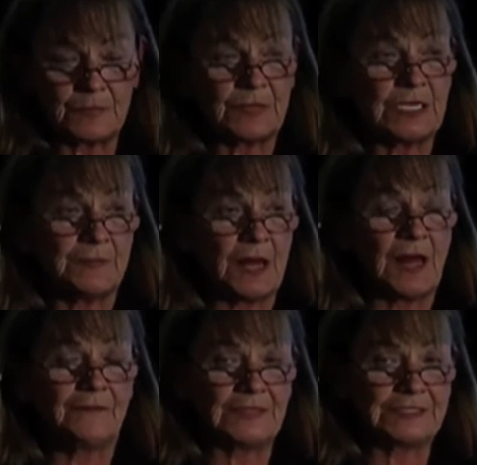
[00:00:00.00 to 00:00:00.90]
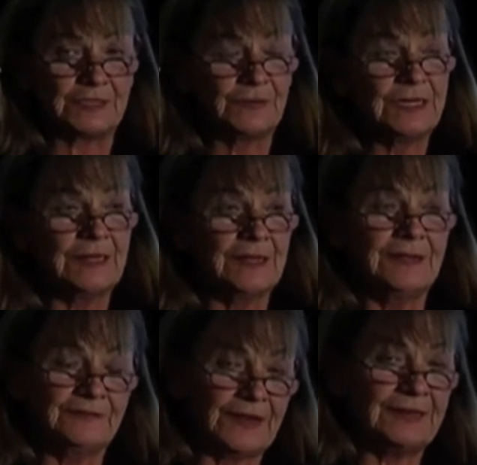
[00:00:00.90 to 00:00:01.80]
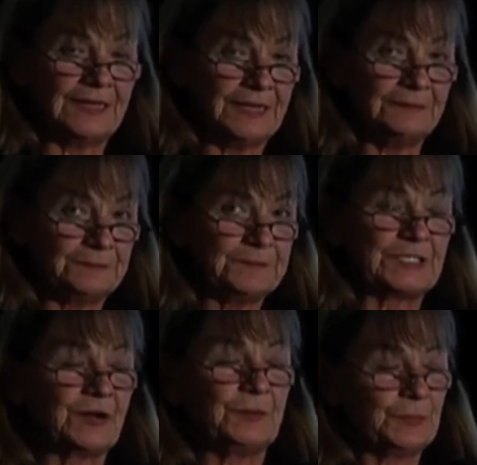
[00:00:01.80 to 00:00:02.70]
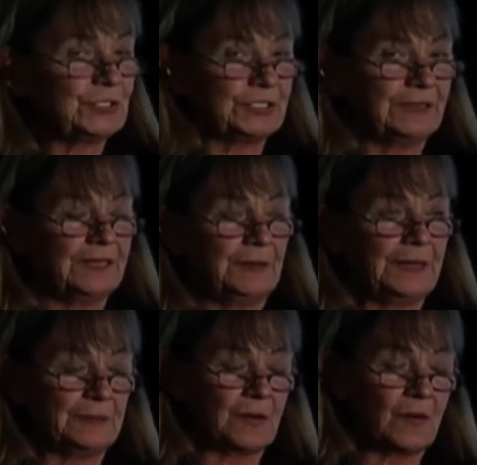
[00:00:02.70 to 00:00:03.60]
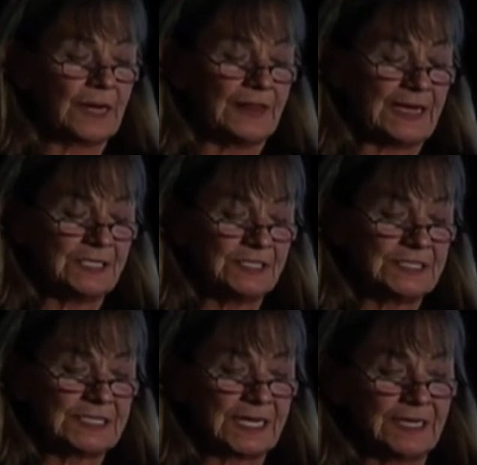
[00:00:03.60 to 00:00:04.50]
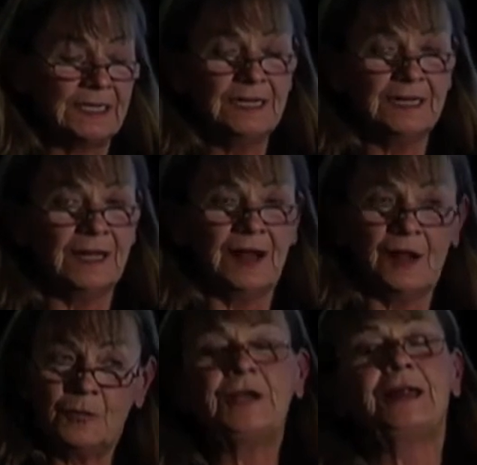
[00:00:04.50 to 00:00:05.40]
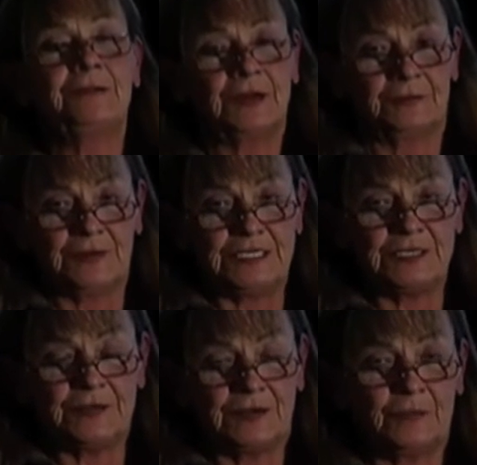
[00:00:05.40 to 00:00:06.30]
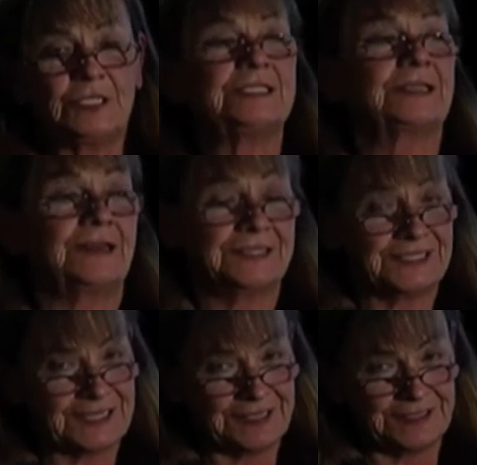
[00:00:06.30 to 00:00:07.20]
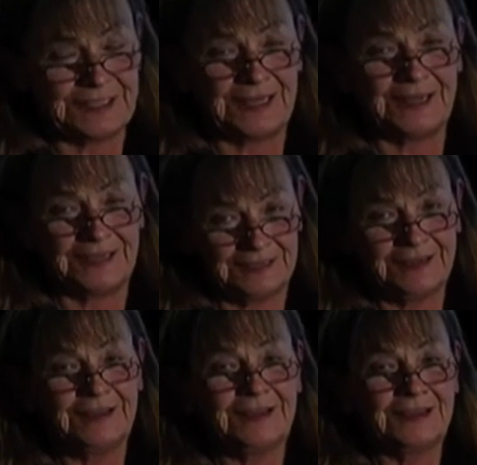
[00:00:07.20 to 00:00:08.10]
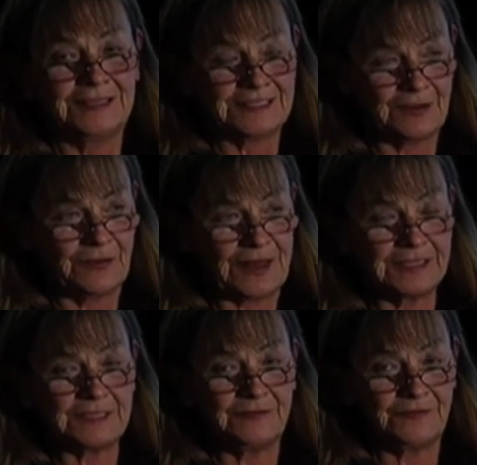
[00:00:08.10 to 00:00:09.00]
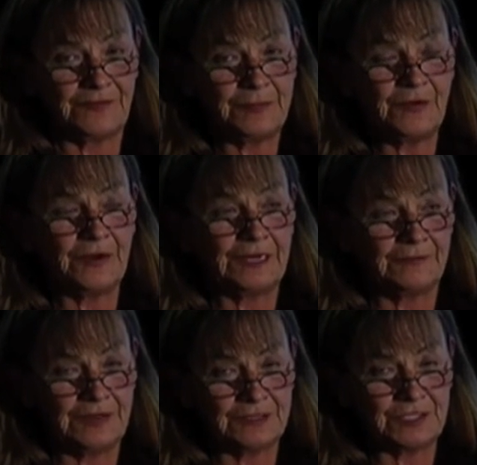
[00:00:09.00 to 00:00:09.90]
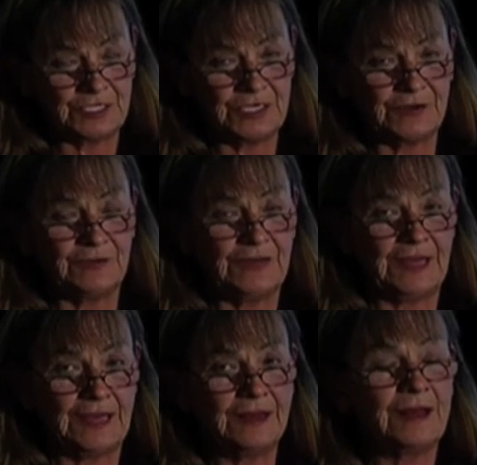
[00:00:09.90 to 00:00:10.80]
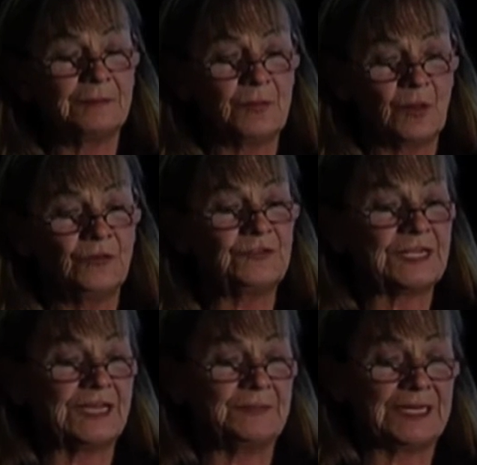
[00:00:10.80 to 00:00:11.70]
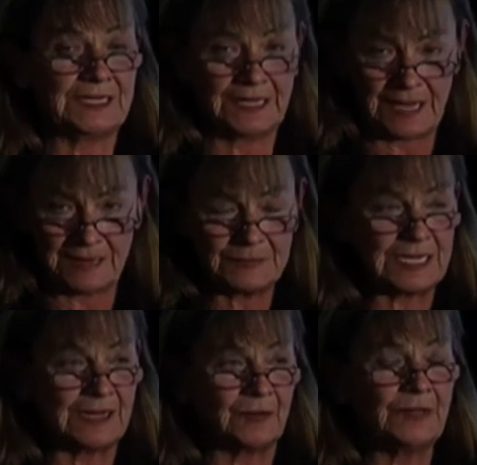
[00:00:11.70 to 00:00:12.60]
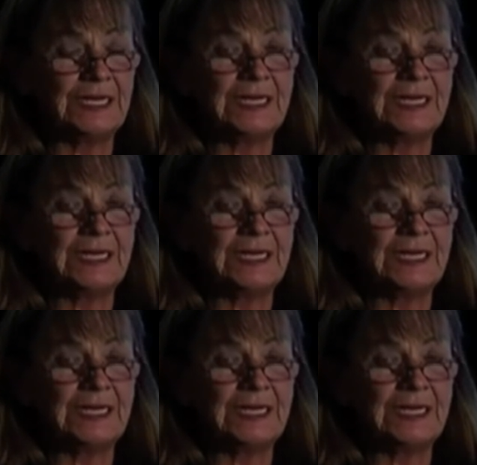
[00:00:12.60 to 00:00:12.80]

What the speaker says: and so finally he started pushing a little bit more, and they said, oh, we're not even going to redo it, we're just going to sunset it. So as of February of this year, the ACOM mold statement came down.